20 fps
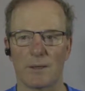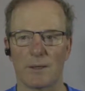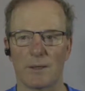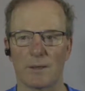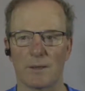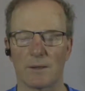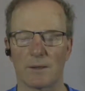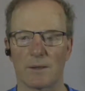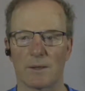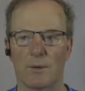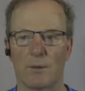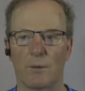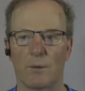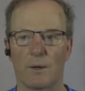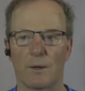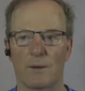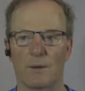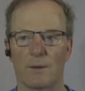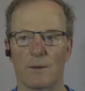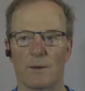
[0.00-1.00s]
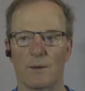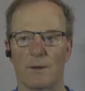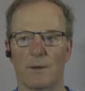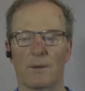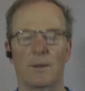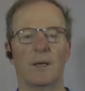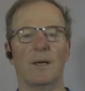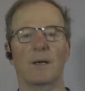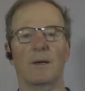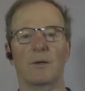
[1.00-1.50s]
He says, "I want
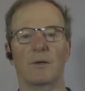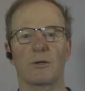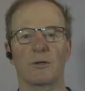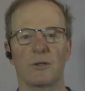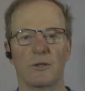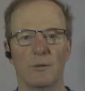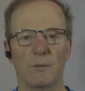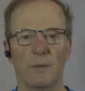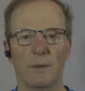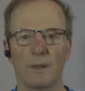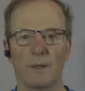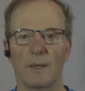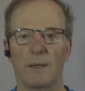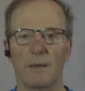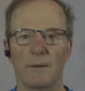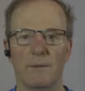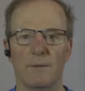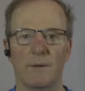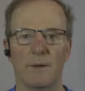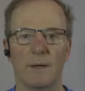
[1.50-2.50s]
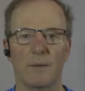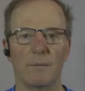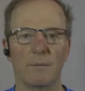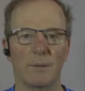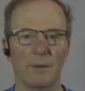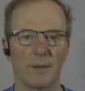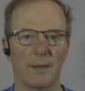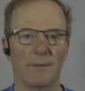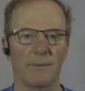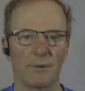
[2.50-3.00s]
thinkers to believe and
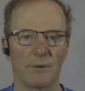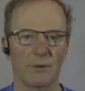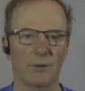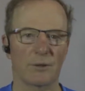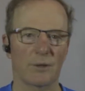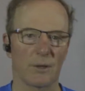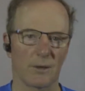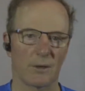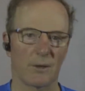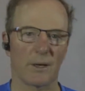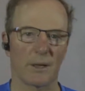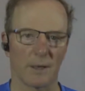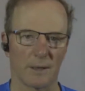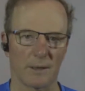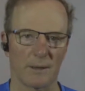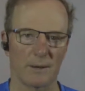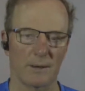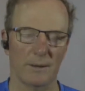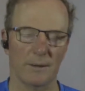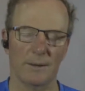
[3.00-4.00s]
believers to think."